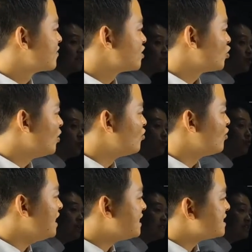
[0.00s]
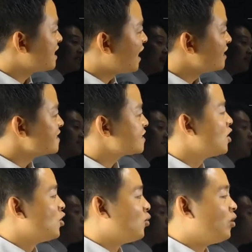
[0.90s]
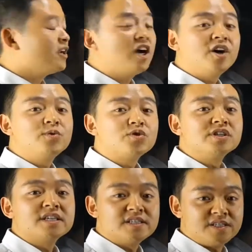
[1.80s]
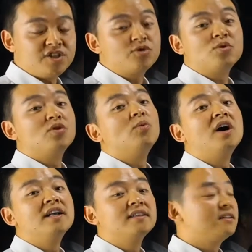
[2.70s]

so we read it as 101.